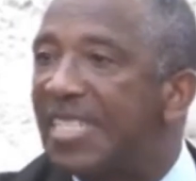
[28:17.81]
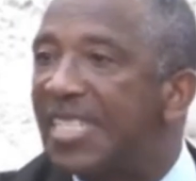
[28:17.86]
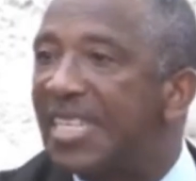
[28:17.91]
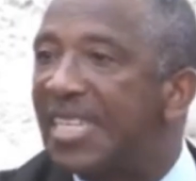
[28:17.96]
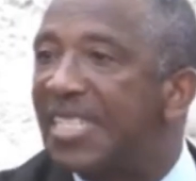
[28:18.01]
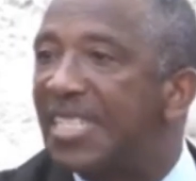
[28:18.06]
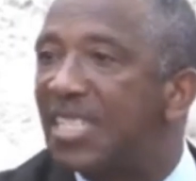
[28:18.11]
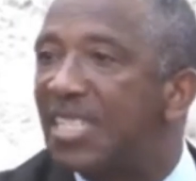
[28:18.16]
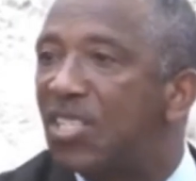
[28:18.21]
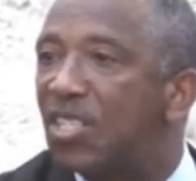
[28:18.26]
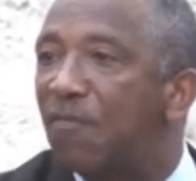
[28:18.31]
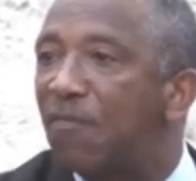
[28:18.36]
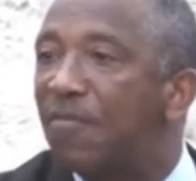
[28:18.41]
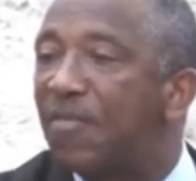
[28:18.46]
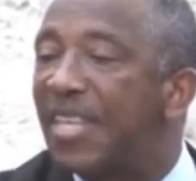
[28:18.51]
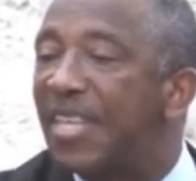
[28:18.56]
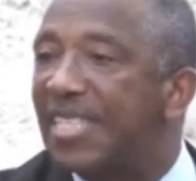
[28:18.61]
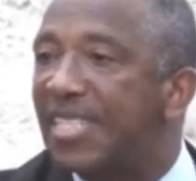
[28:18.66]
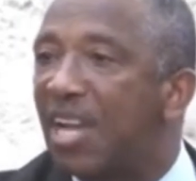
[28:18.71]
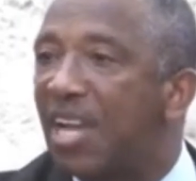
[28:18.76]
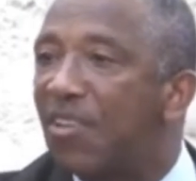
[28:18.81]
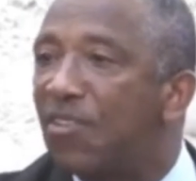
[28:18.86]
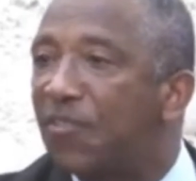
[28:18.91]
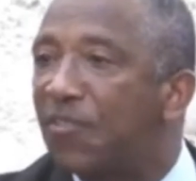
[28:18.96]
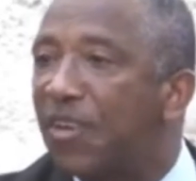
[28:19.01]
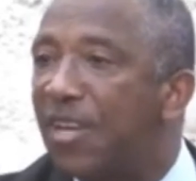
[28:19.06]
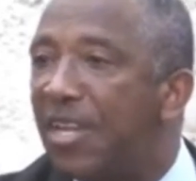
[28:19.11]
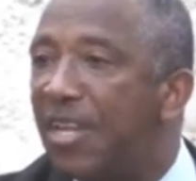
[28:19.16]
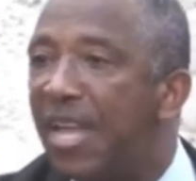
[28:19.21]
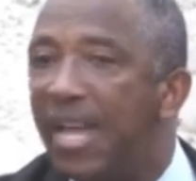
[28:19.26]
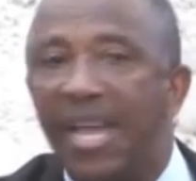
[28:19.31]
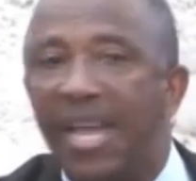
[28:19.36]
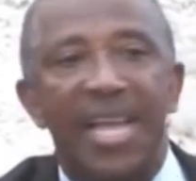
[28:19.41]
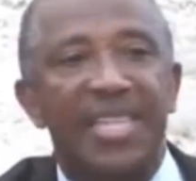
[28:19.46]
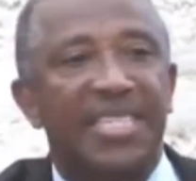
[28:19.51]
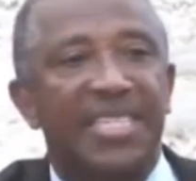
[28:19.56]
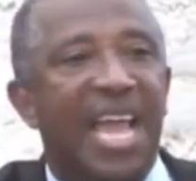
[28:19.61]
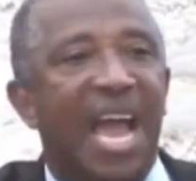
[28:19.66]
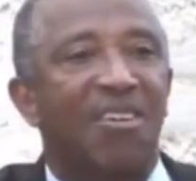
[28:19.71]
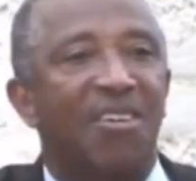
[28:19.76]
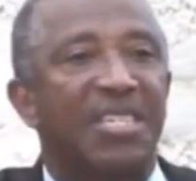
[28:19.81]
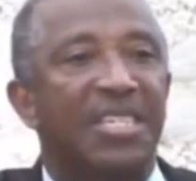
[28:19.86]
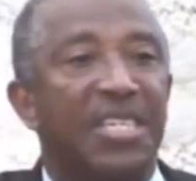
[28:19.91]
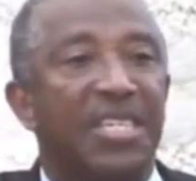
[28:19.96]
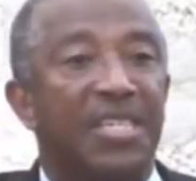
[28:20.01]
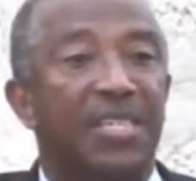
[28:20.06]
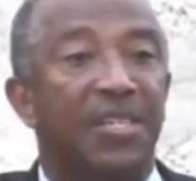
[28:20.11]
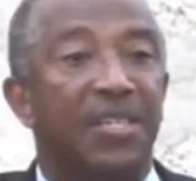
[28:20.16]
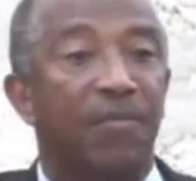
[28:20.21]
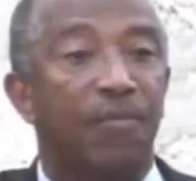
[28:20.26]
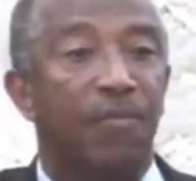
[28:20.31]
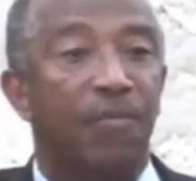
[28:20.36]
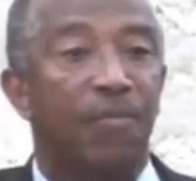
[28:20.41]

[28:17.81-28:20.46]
citizens of this country is guaranteed.